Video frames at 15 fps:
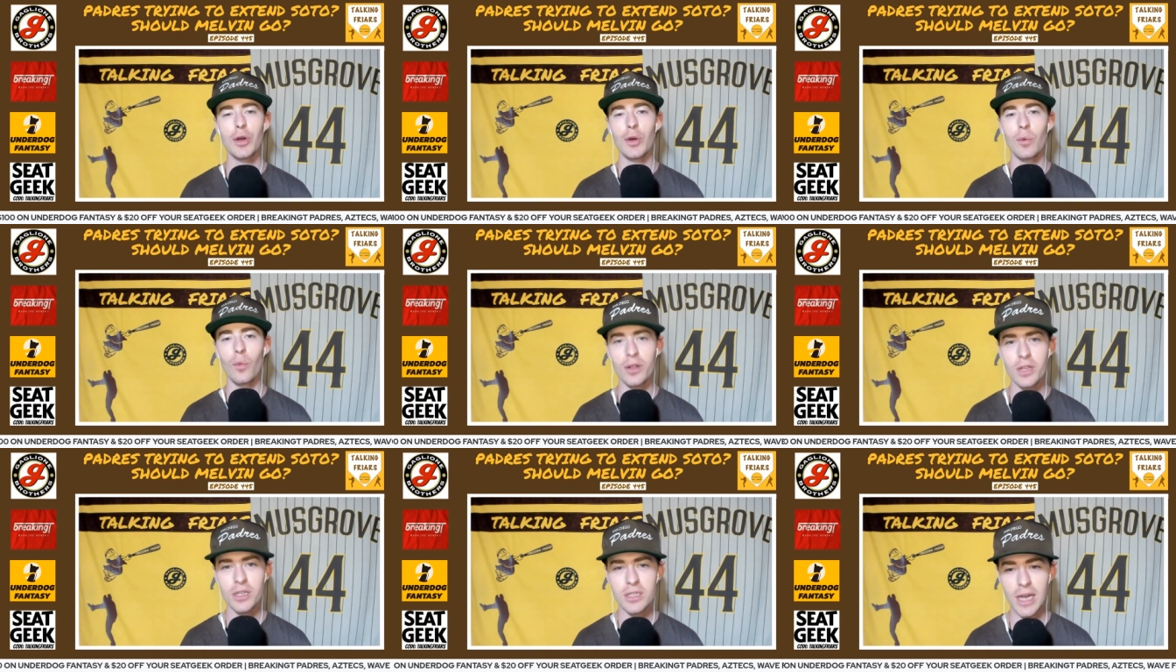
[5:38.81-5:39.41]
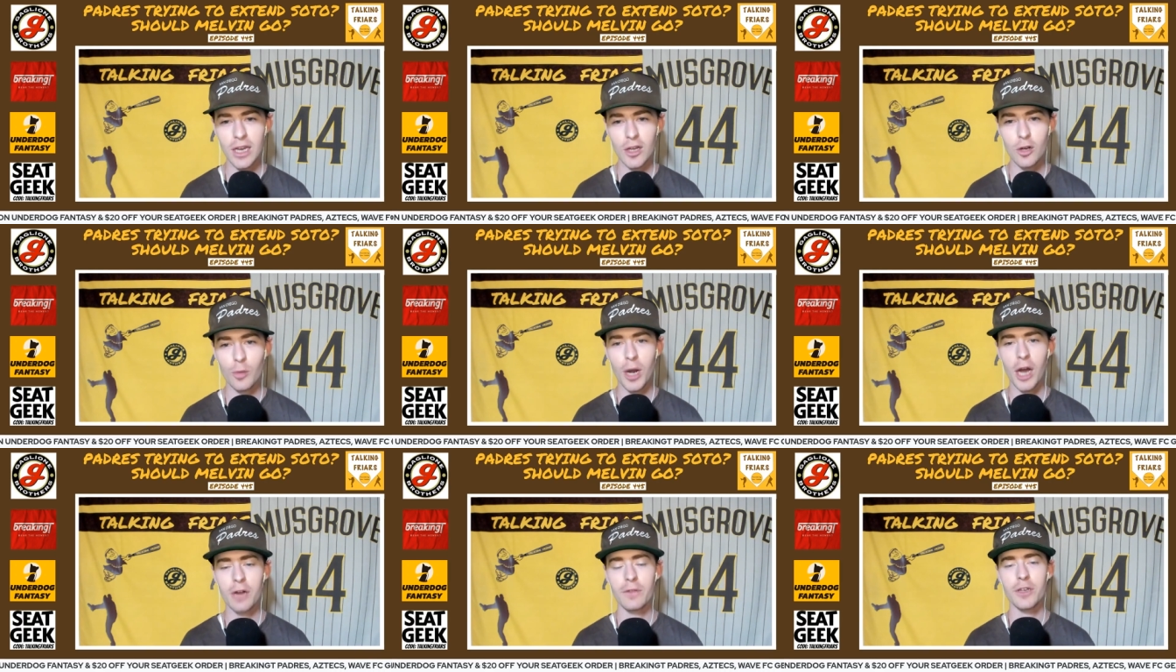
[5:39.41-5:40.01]
when the San Diego
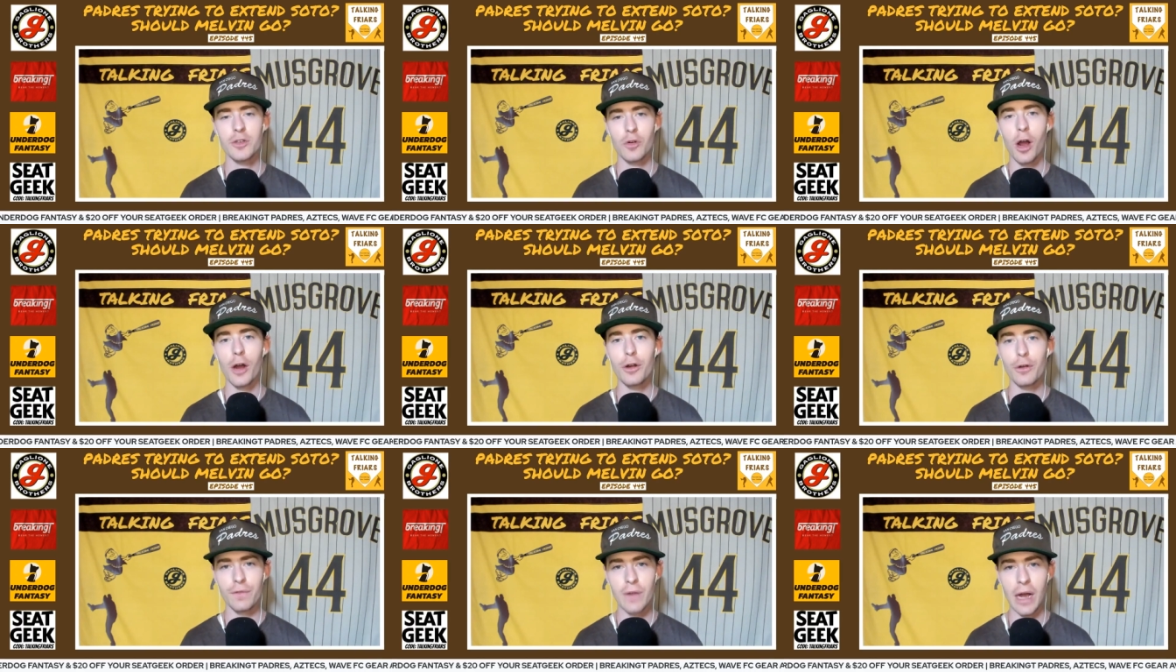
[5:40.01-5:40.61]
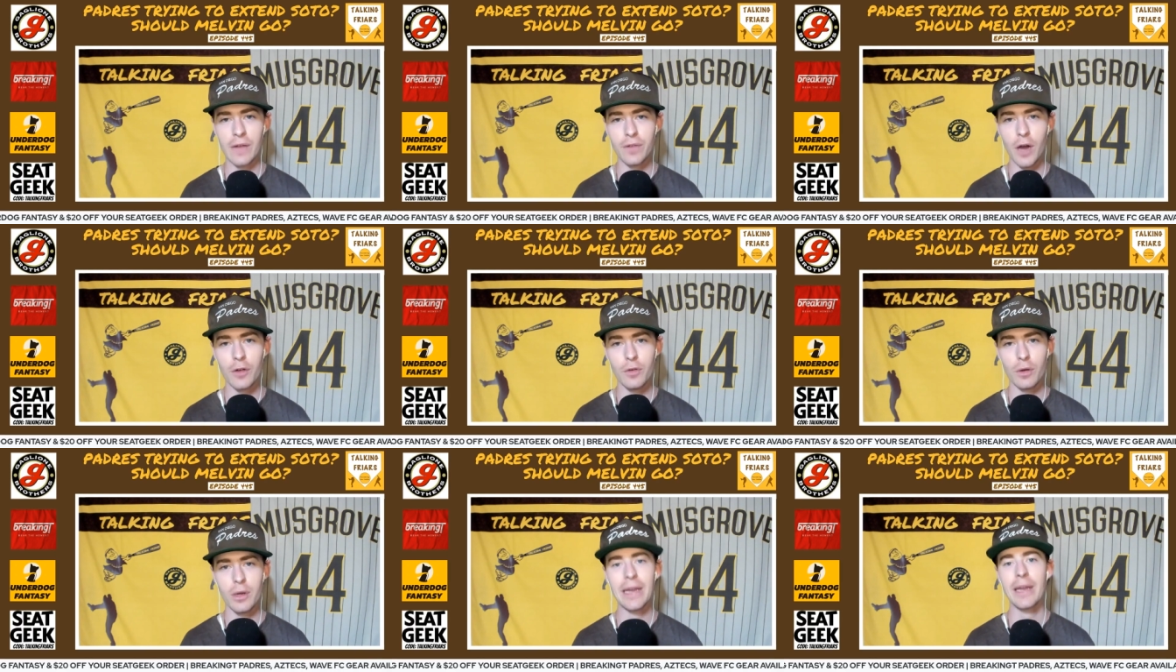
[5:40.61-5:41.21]
Padres are under
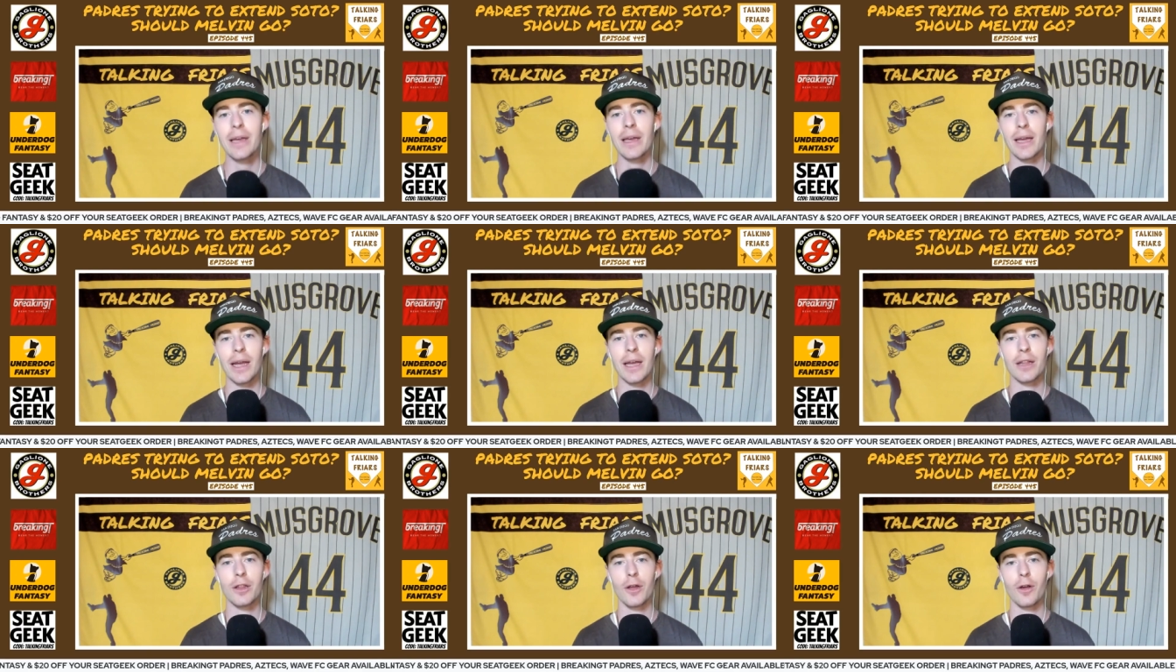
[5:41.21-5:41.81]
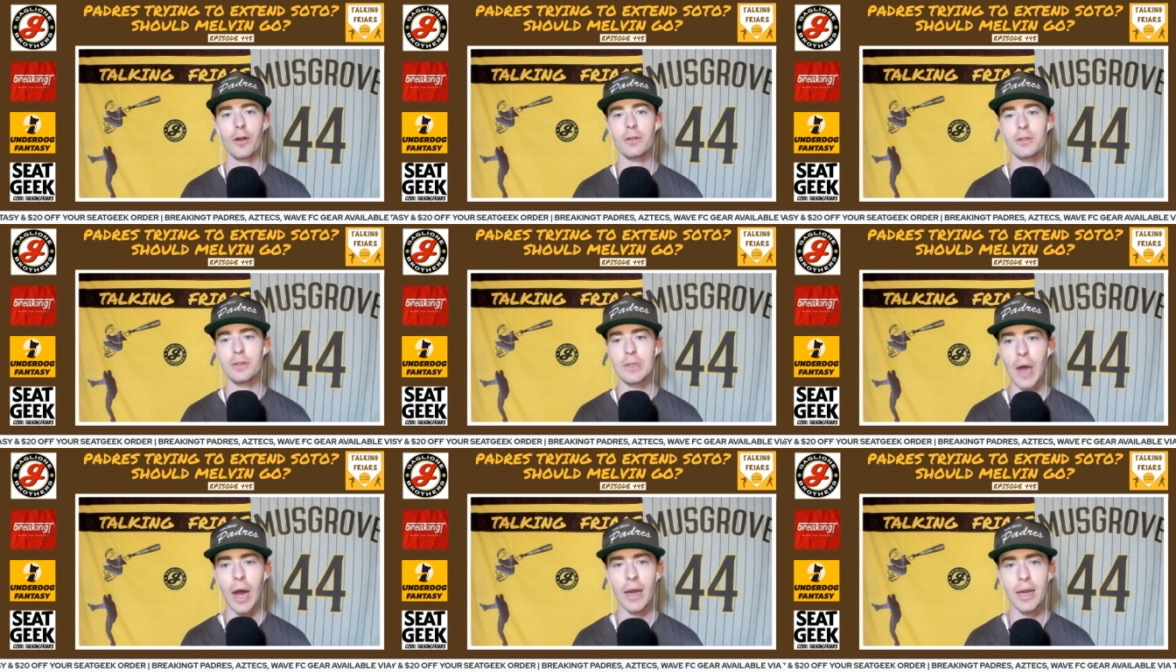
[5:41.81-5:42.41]
500 and they're
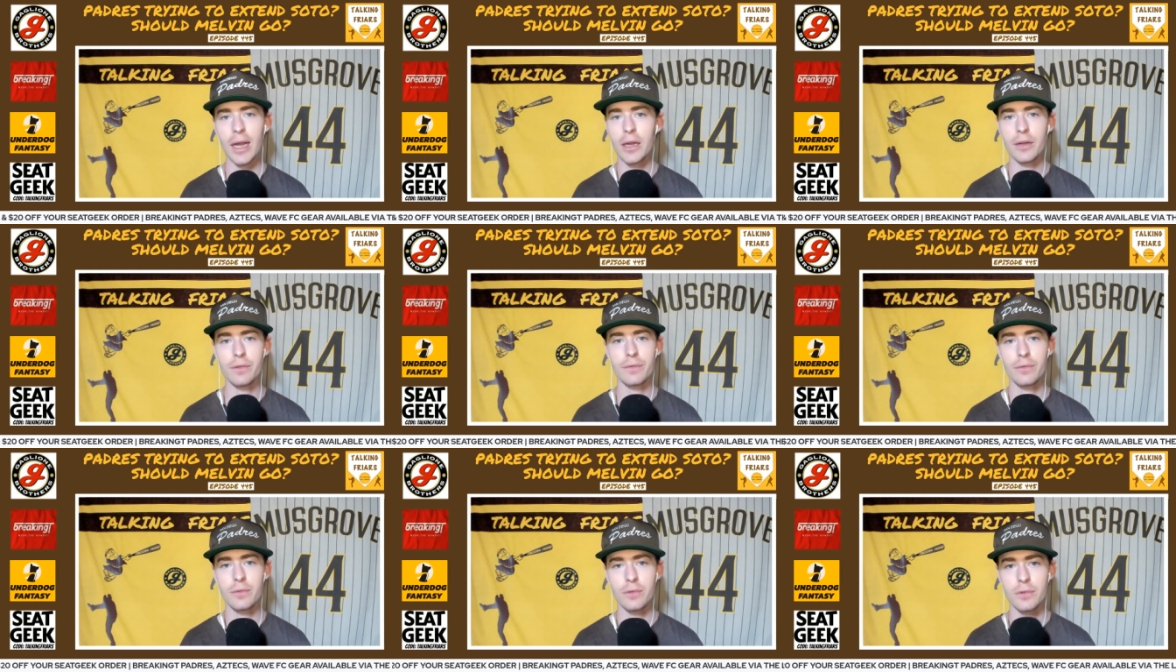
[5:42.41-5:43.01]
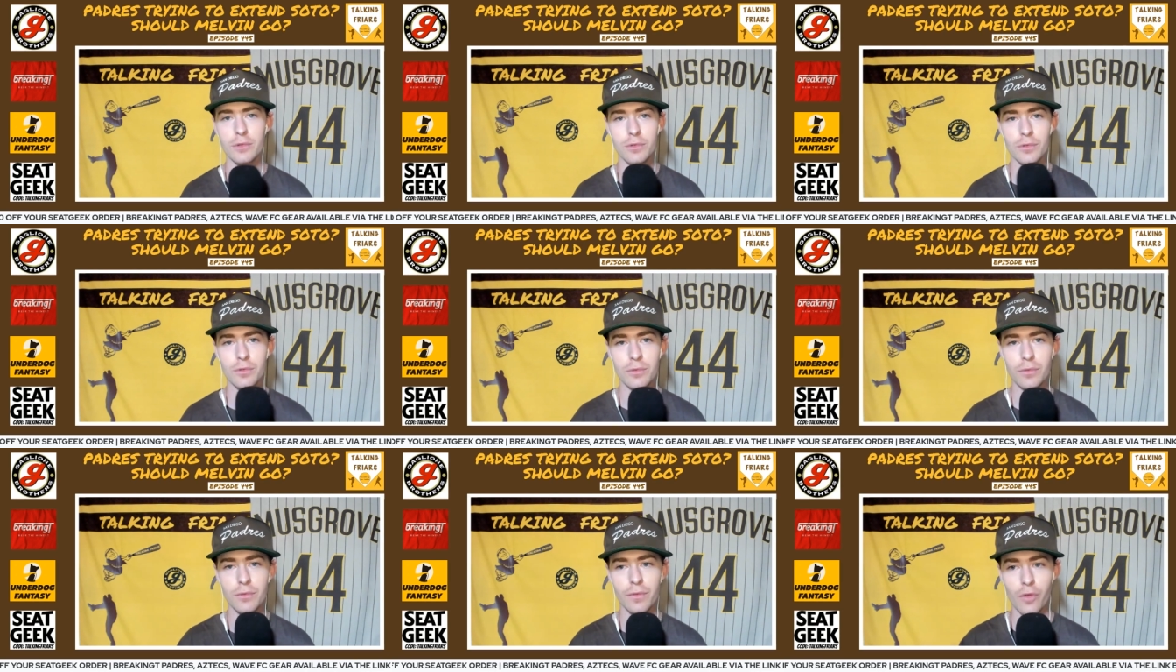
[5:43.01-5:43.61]
not headed
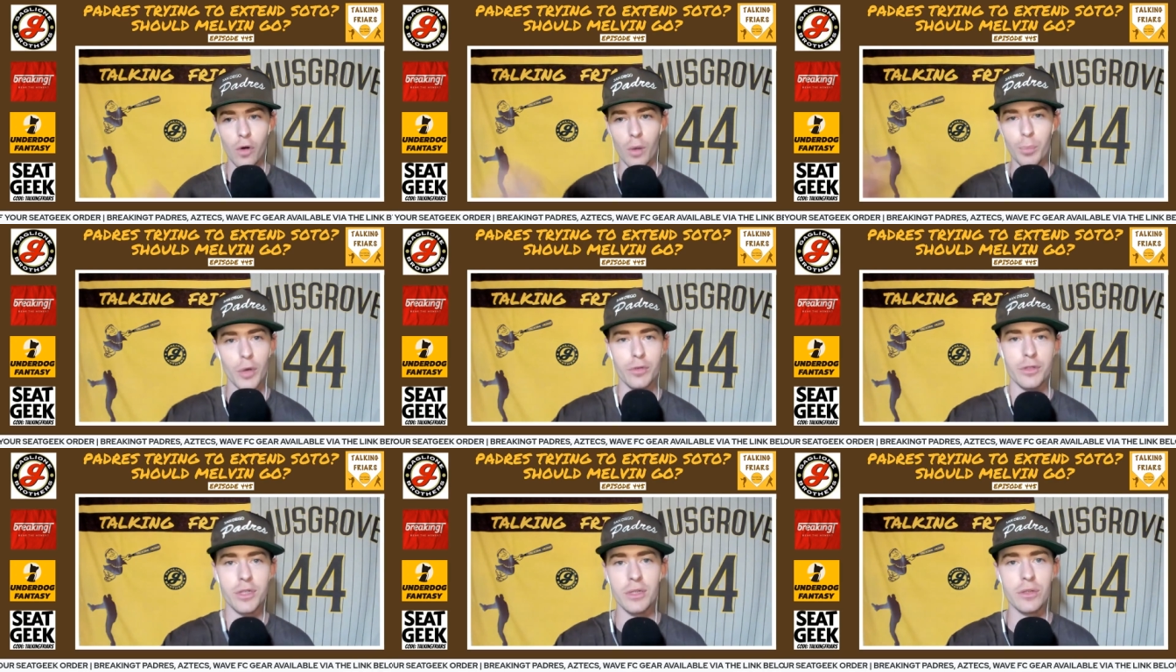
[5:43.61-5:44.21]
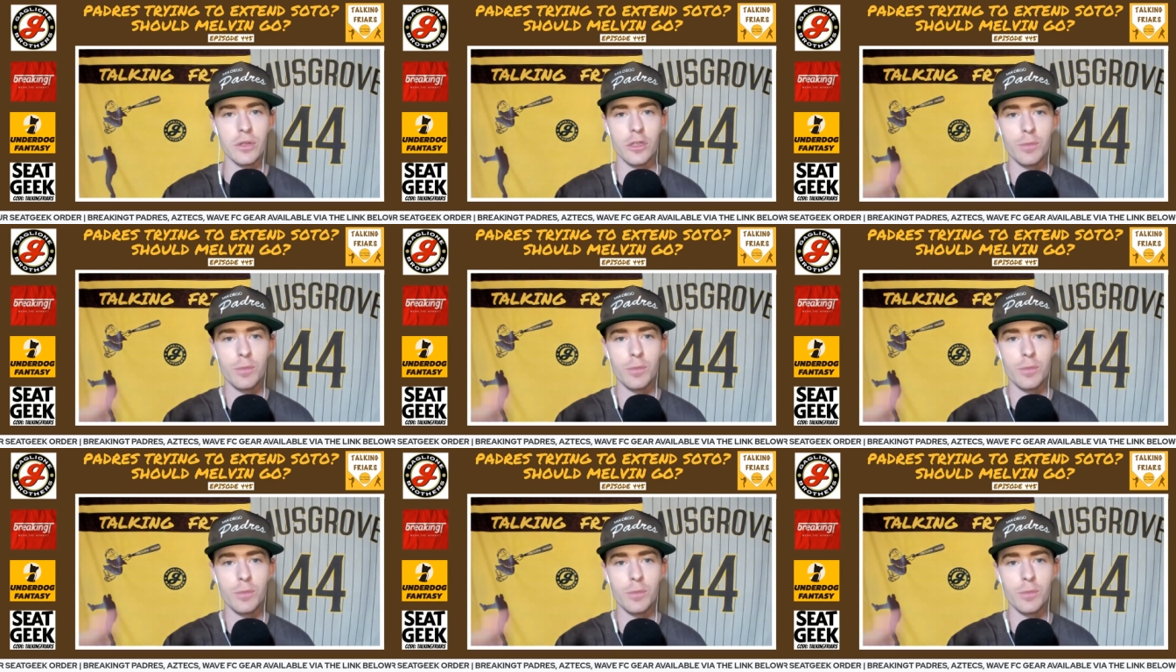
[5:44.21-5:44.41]
for a postseason